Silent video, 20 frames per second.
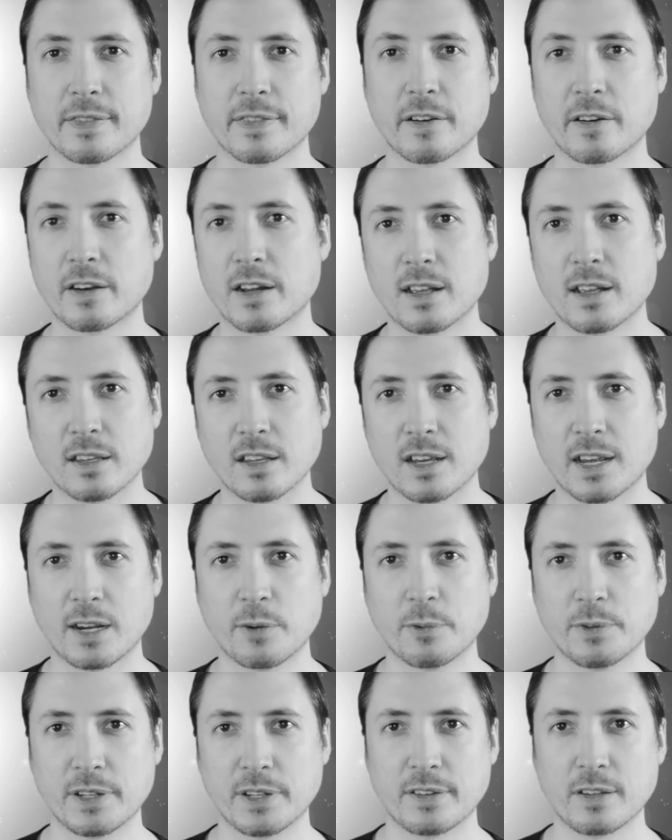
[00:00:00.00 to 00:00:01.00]
they're not
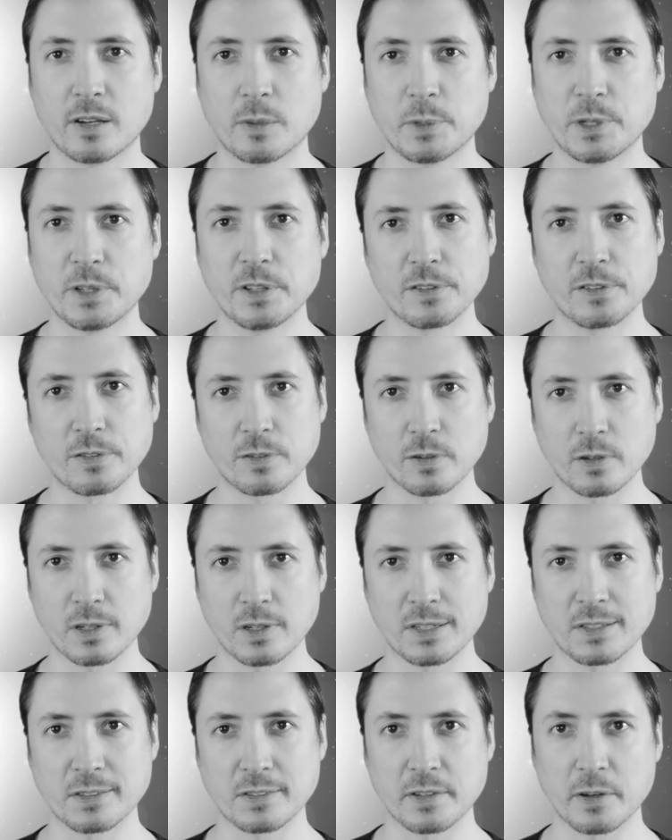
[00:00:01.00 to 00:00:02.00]
lying when they tell me these
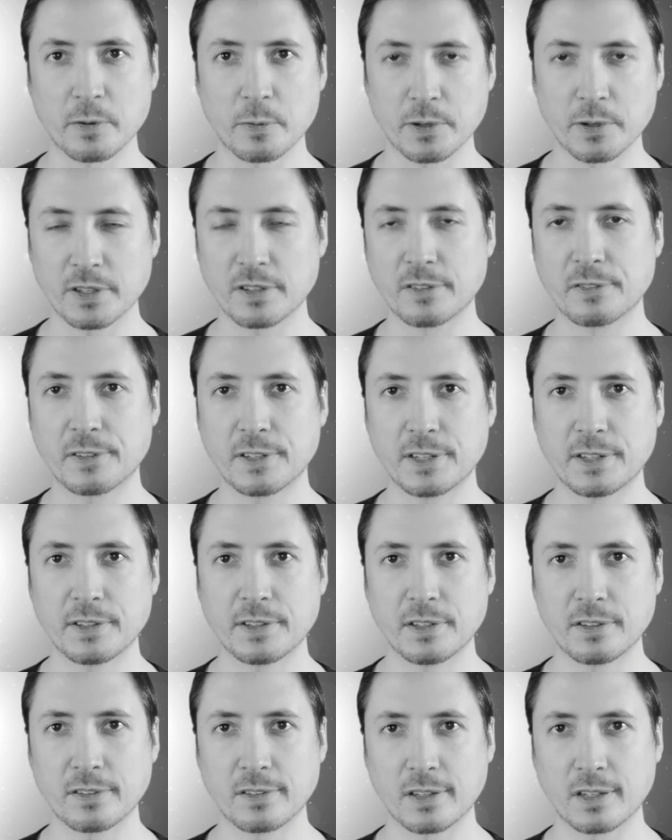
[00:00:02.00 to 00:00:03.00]
stories. They're really seeing
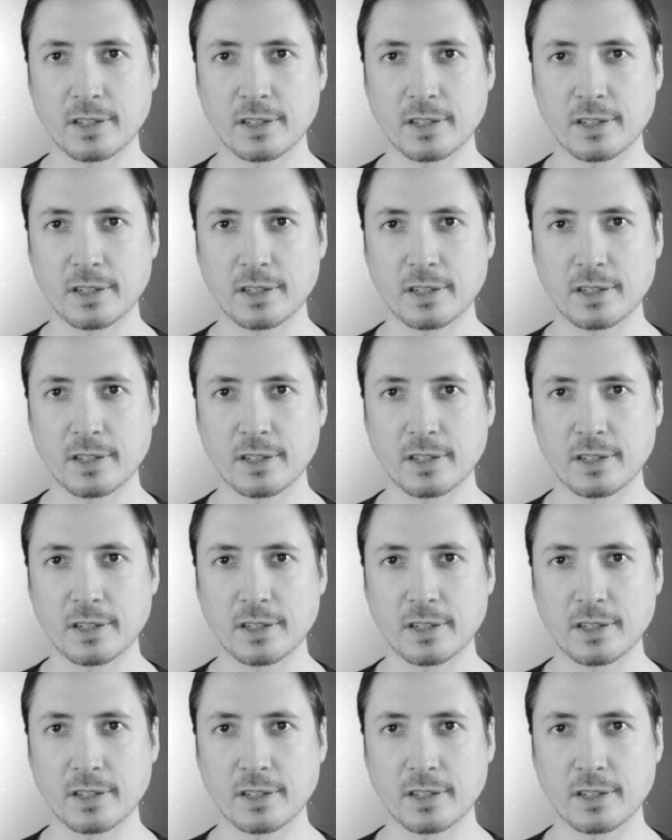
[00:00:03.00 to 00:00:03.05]
these